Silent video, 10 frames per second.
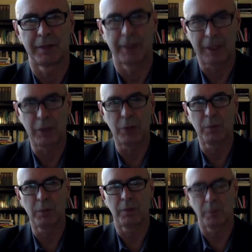
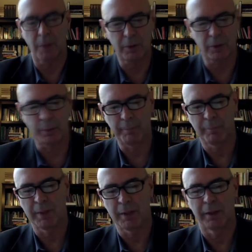Hello, welcome.
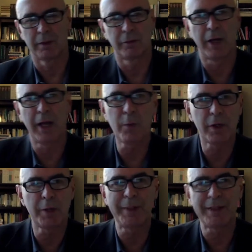Today we're
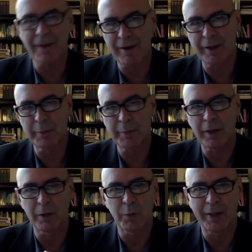going to be talking
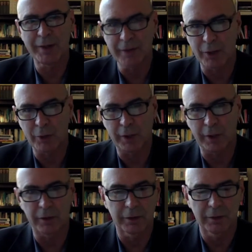about a right to
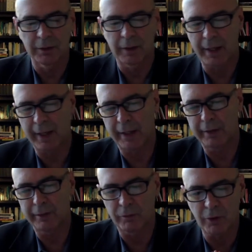healthcare.
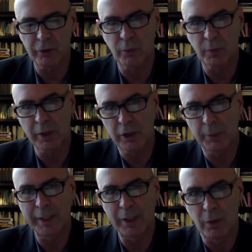And first, we're going to
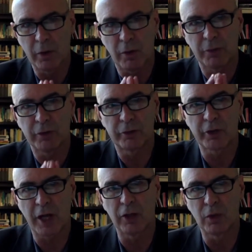be going over
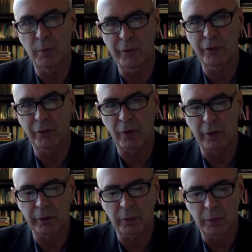John Lewis's
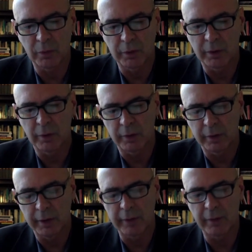article.
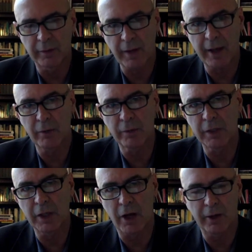The title of
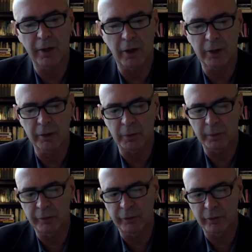the
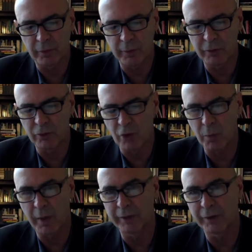article is There Is No
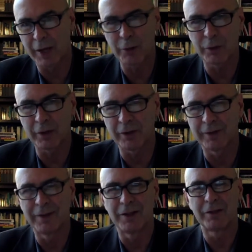Right to Healthcare.
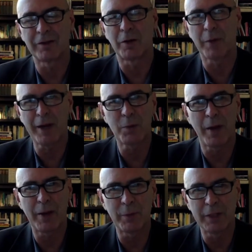So, right
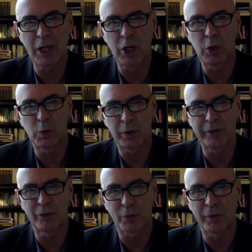away, we know where
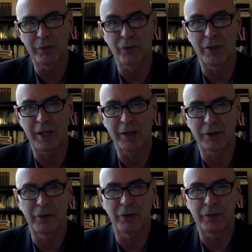he's going to stand
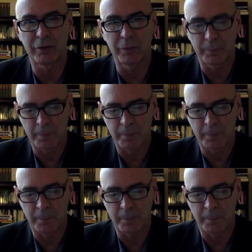on this issue.